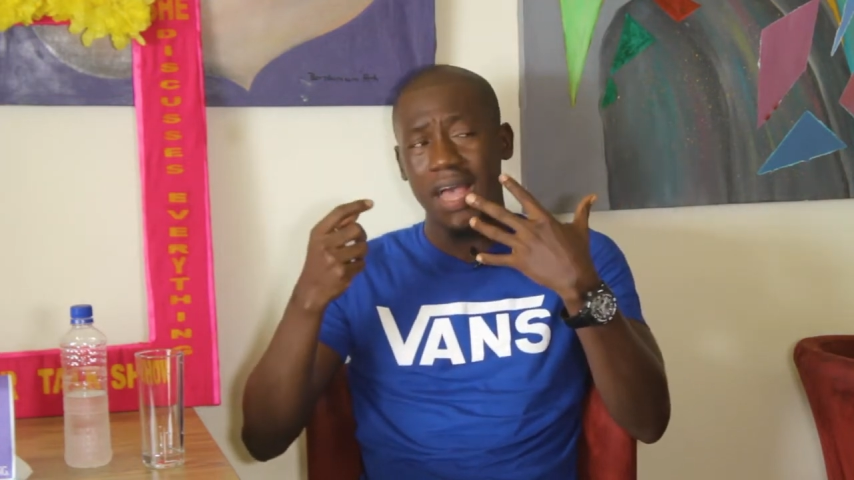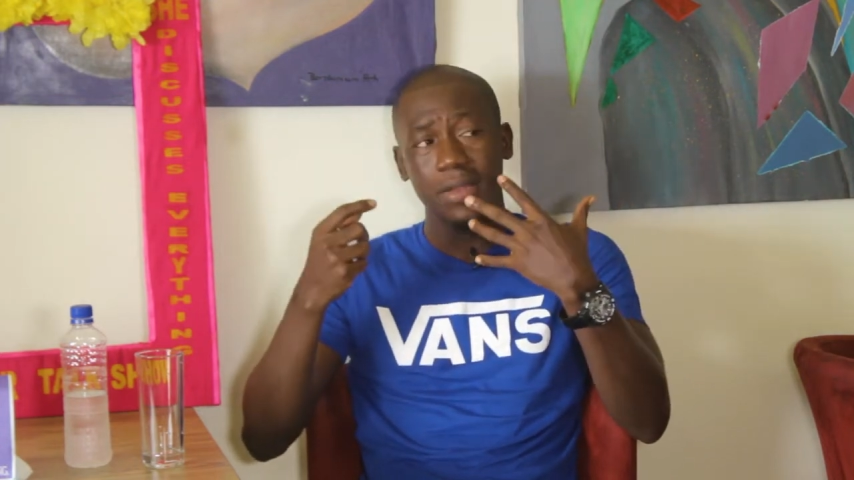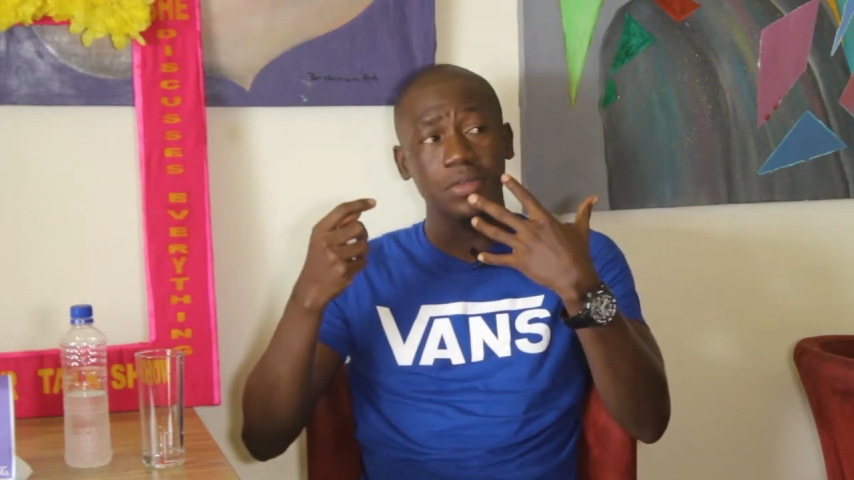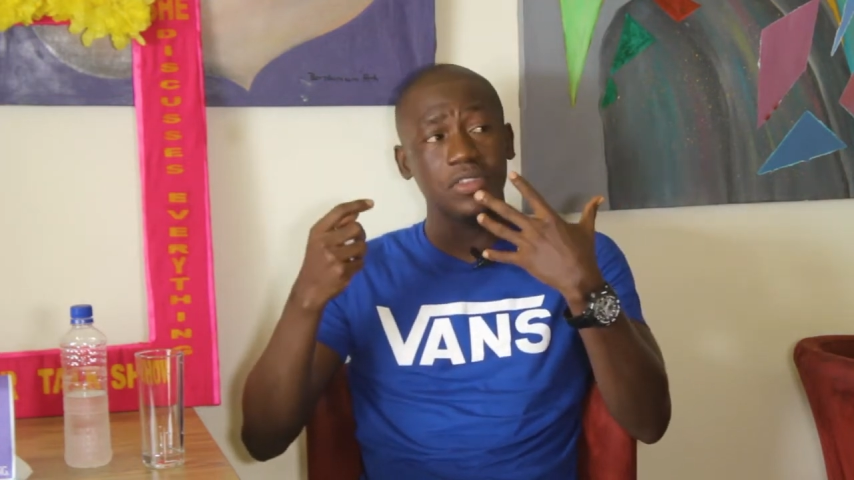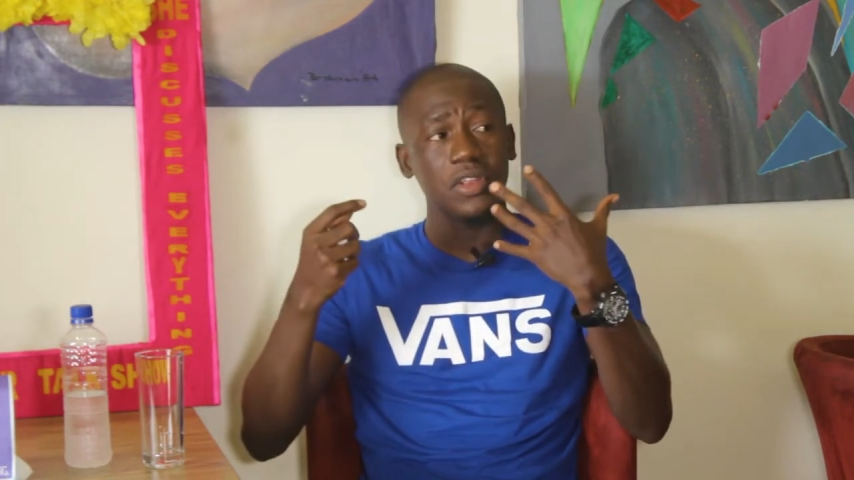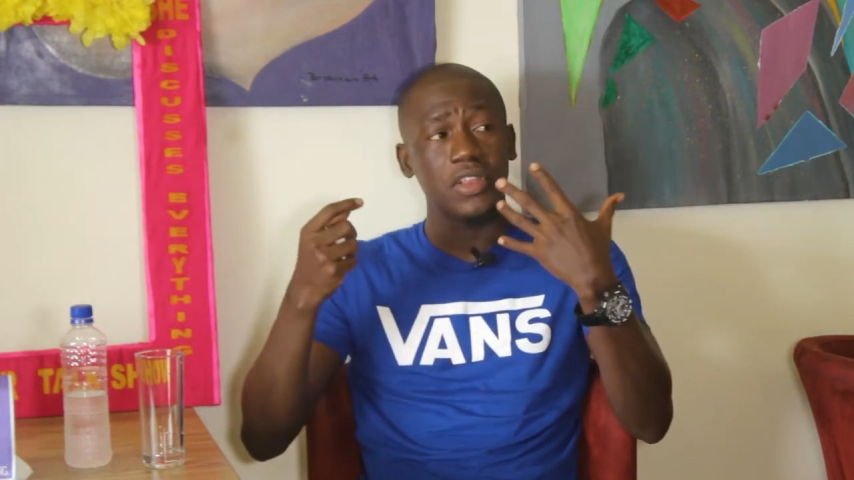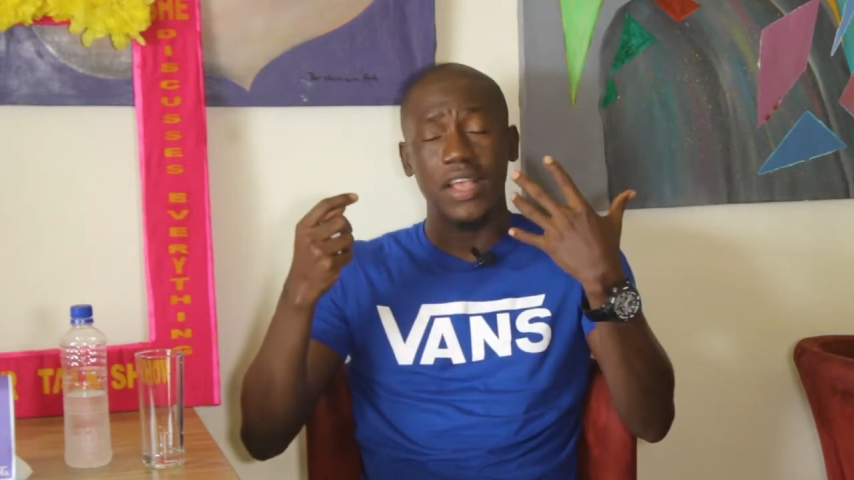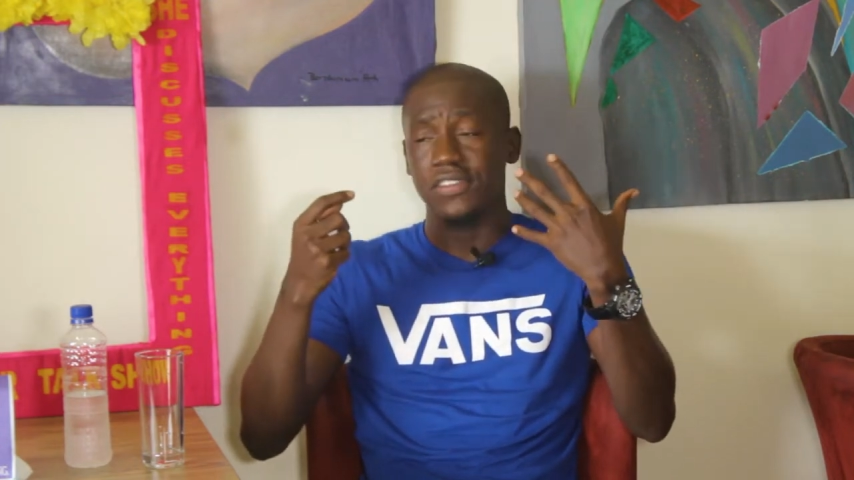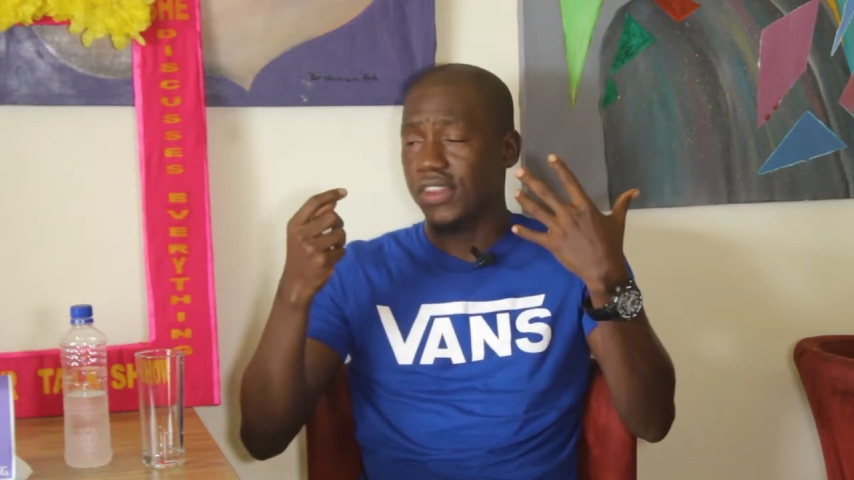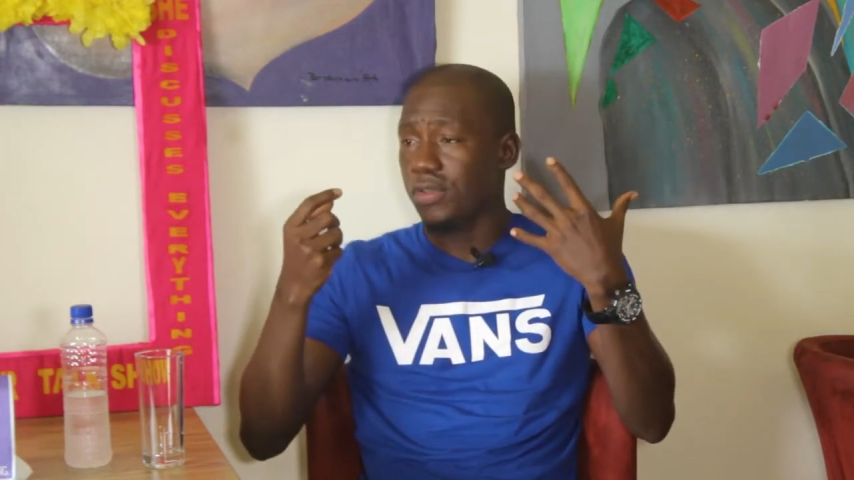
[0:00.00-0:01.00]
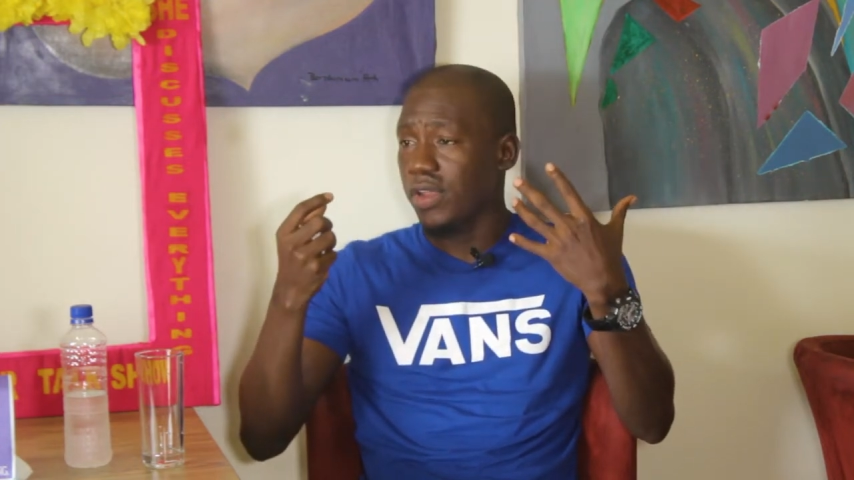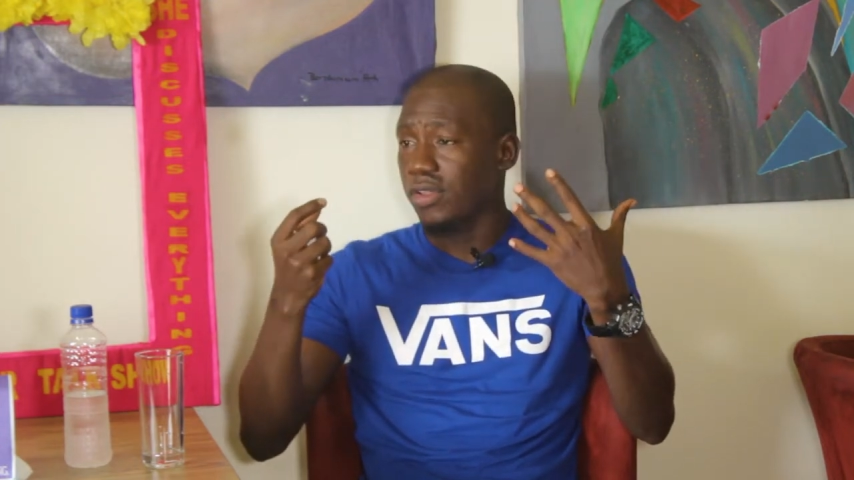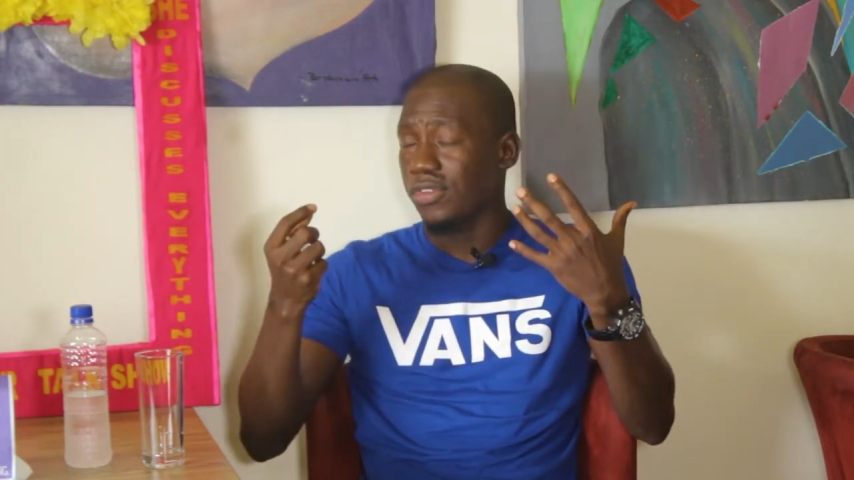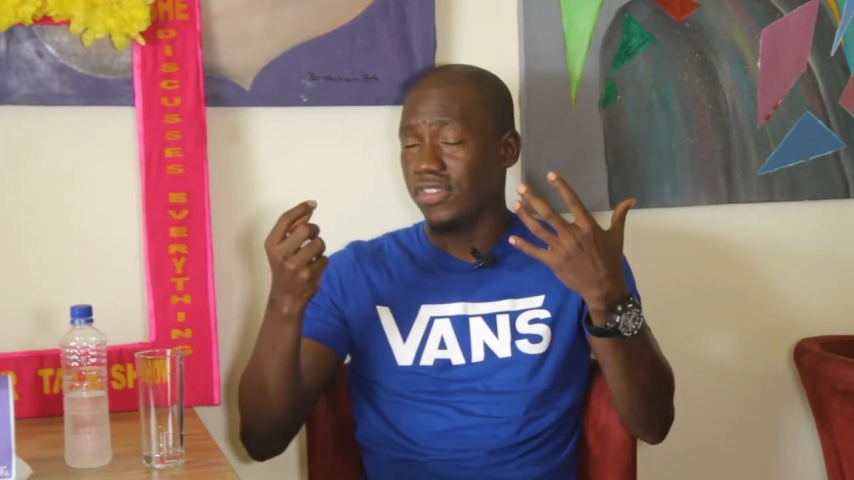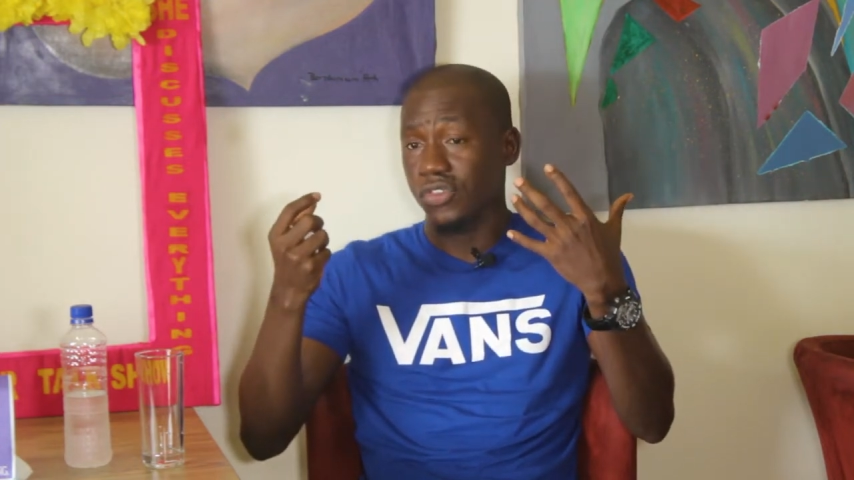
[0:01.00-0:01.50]
I don't think there is any
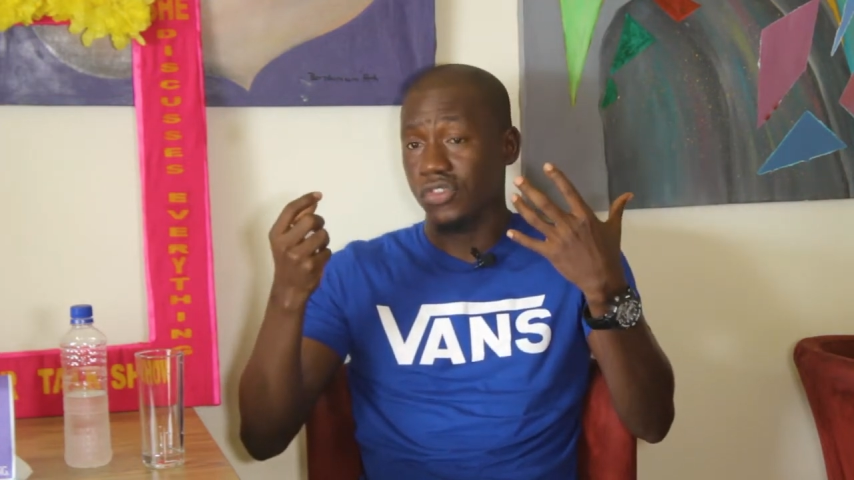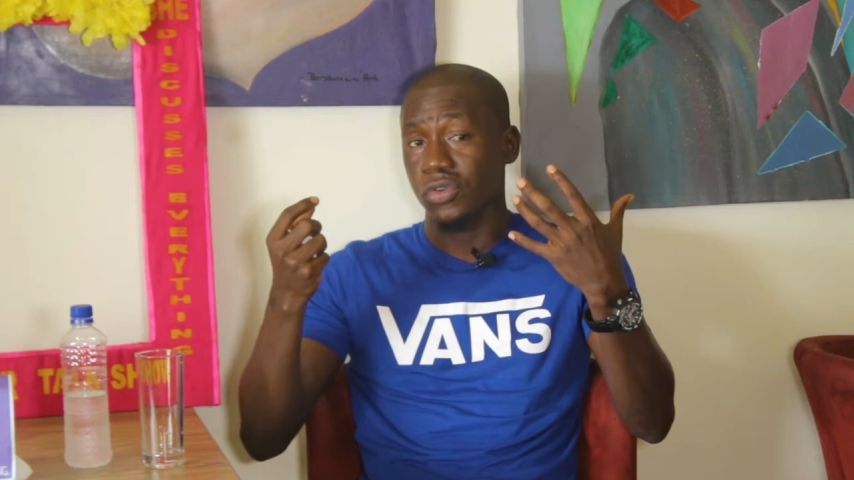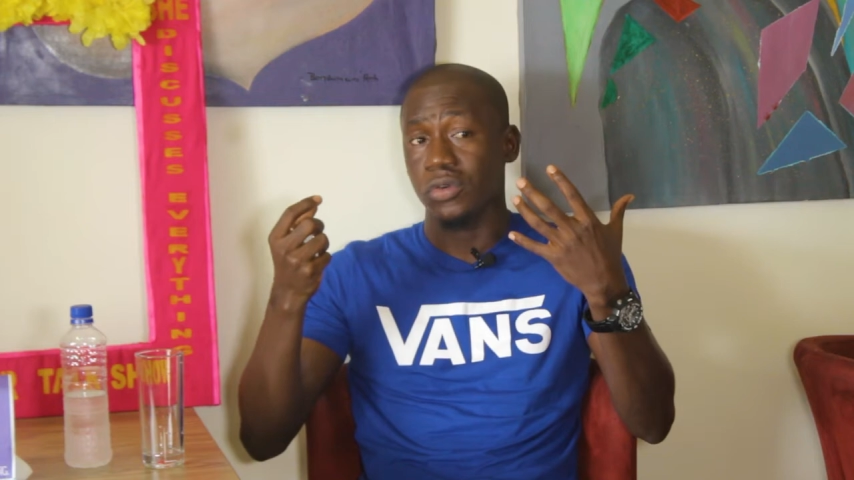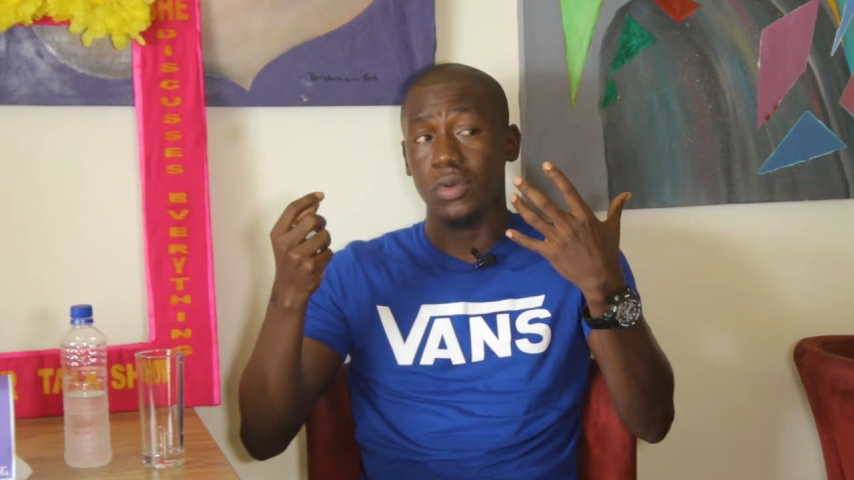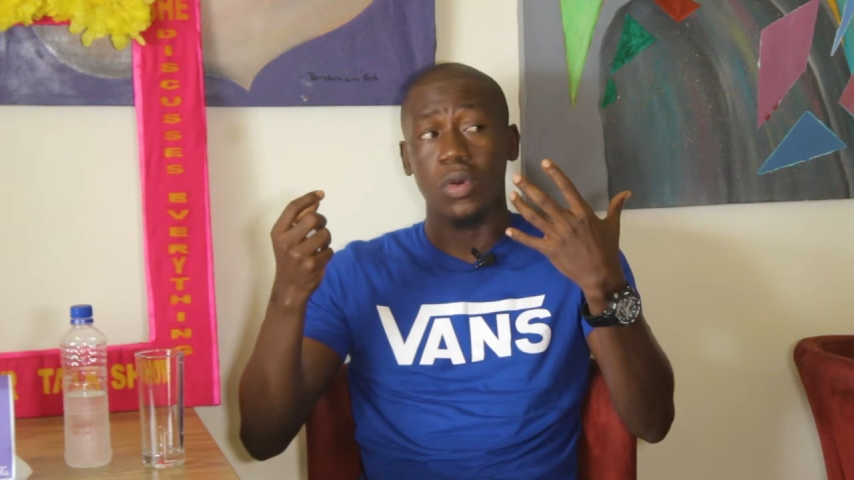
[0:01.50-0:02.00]
radio station